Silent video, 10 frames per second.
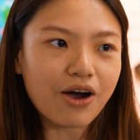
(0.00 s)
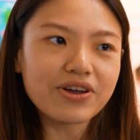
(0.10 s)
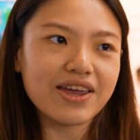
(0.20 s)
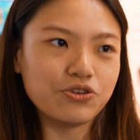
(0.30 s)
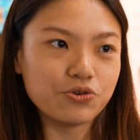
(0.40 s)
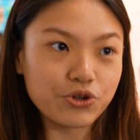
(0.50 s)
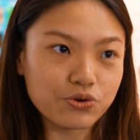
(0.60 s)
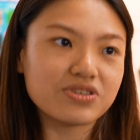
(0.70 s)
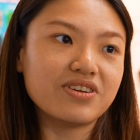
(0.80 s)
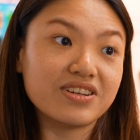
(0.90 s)
How can you
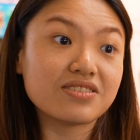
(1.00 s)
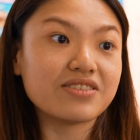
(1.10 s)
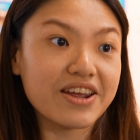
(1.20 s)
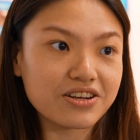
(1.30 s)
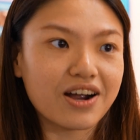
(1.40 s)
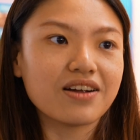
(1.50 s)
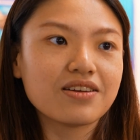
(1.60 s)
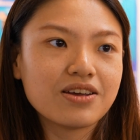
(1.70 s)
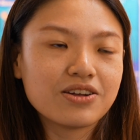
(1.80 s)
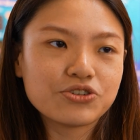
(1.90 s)
use this data
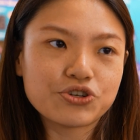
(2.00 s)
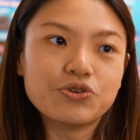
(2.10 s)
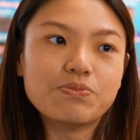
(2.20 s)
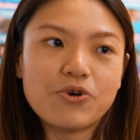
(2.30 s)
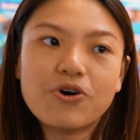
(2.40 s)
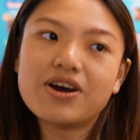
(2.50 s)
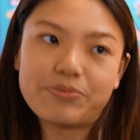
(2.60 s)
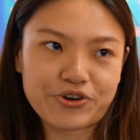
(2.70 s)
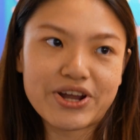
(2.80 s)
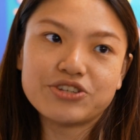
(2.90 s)
to more
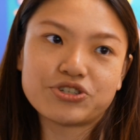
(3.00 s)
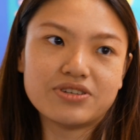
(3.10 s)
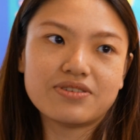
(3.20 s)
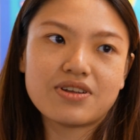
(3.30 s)
application?